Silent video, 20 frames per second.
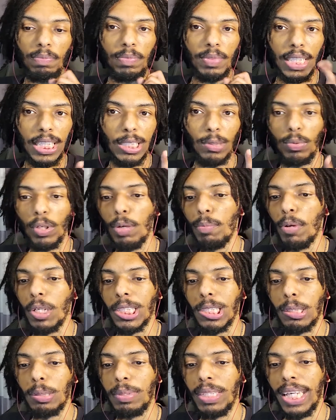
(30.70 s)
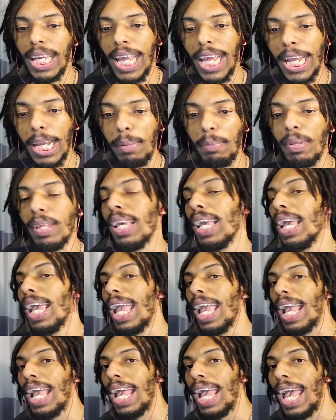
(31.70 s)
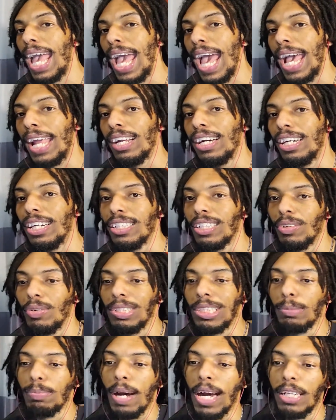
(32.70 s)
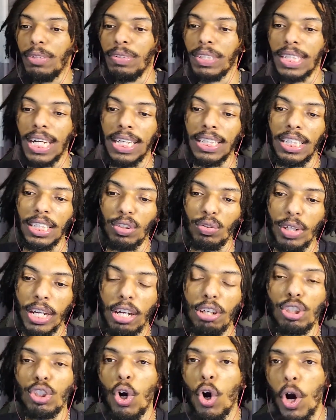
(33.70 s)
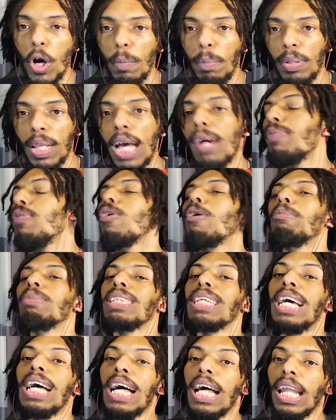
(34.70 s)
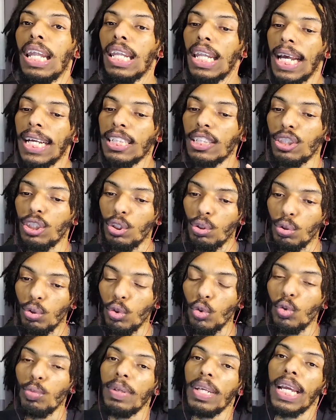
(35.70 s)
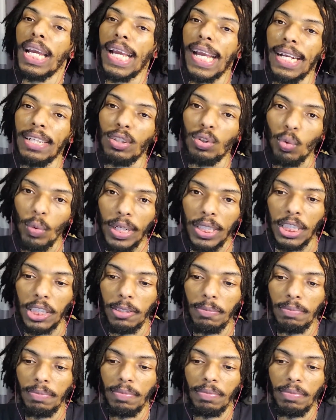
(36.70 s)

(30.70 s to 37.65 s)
This will mostly be aimed at other aspiring content creators on platforms like YouTube and Twitch.